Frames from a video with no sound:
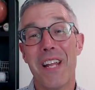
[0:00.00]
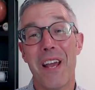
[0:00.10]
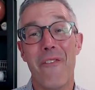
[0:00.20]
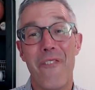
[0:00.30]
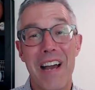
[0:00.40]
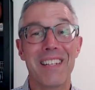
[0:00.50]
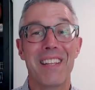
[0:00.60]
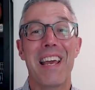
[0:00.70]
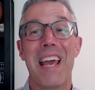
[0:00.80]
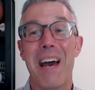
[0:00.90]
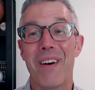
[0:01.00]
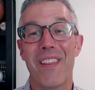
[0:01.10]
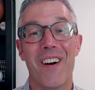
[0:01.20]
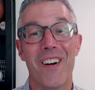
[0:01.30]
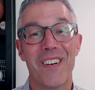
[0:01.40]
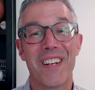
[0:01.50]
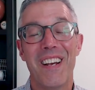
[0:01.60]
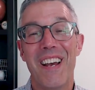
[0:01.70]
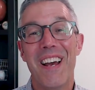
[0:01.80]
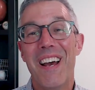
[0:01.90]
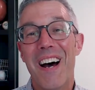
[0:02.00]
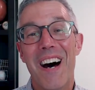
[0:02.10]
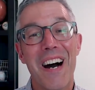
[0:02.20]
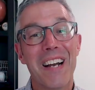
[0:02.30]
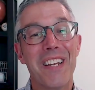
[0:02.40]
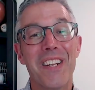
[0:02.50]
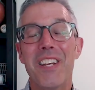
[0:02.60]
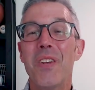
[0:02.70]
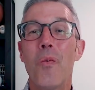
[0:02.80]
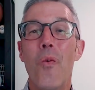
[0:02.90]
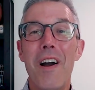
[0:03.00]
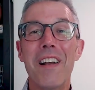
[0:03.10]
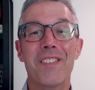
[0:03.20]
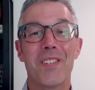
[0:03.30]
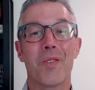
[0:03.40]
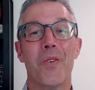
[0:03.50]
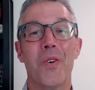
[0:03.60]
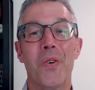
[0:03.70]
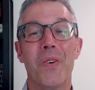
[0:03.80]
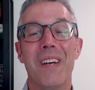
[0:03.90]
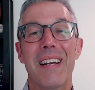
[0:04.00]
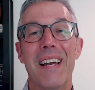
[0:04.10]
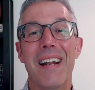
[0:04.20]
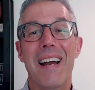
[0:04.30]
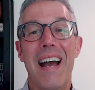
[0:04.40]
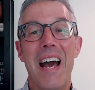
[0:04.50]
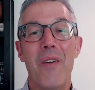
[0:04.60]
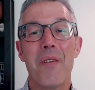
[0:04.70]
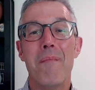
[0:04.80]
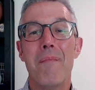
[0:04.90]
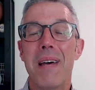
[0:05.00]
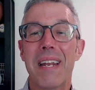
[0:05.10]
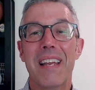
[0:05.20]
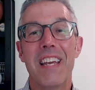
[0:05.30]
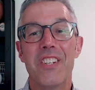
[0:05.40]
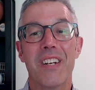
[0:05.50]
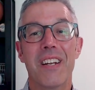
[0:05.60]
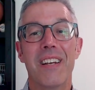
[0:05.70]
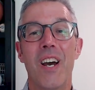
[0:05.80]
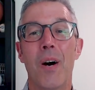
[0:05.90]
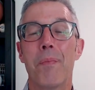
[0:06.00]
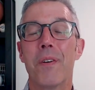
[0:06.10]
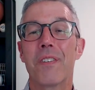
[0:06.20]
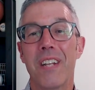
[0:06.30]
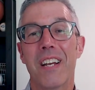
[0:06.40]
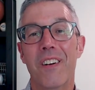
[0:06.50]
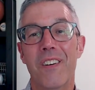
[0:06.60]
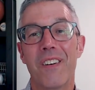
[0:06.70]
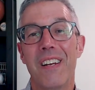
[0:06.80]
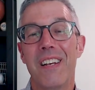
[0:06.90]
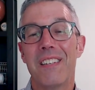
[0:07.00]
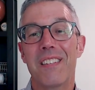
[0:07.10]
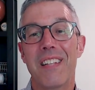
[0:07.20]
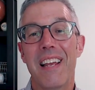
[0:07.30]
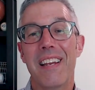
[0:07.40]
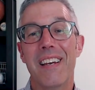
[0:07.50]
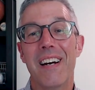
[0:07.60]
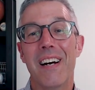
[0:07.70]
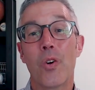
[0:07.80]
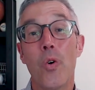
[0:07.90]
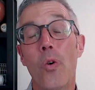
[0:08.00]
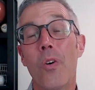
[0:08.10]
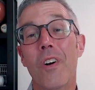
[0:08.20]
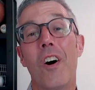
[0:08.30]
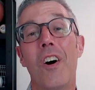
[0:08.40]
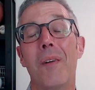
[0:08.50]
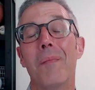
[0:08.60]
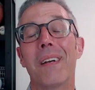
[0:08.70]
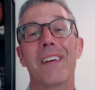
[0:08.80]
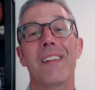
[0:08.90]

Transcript: the effect that they have on the heart. Uh, can, can, you walk us through kind of how the medication can help your ticker stay uh, cool, calm, and